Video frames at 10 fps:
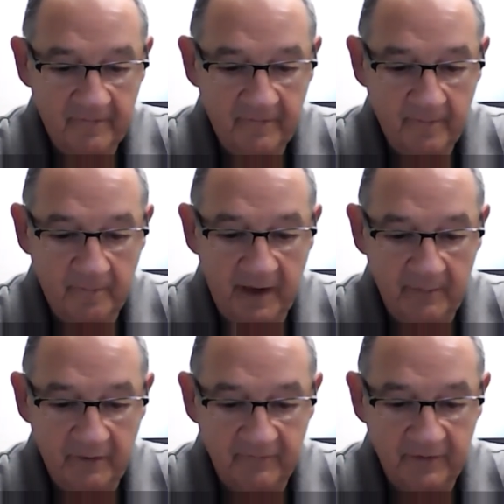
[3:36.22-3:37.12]

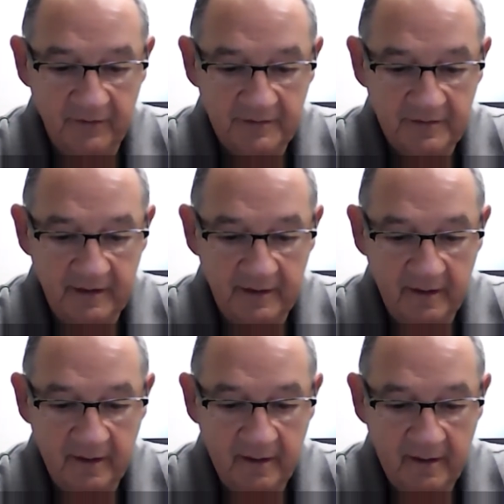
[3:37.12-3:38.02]
Bible verse that
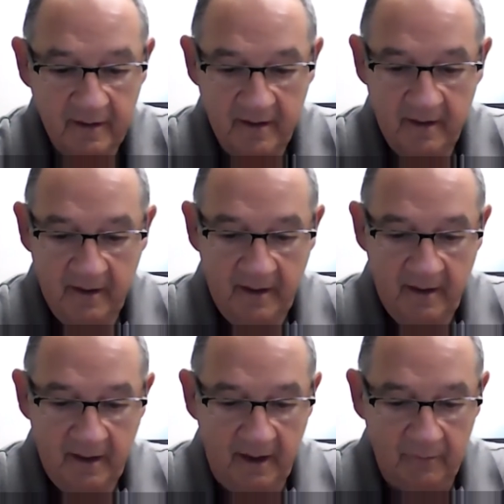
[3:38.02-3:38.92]

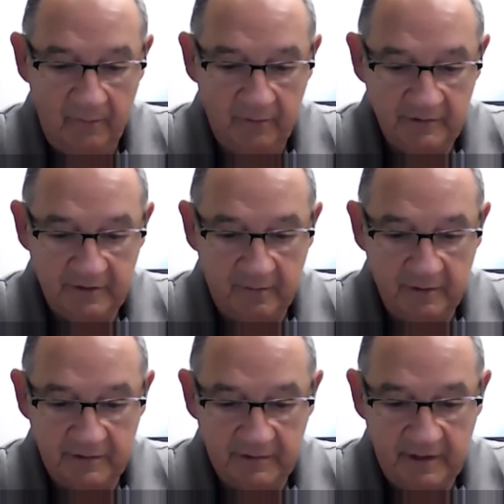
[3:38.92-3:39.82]
I was
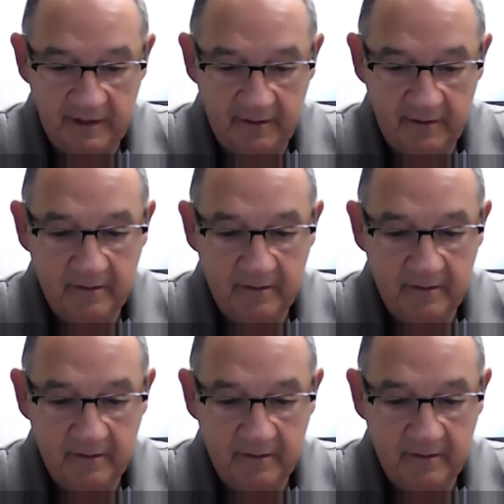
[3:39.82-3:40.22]
always like,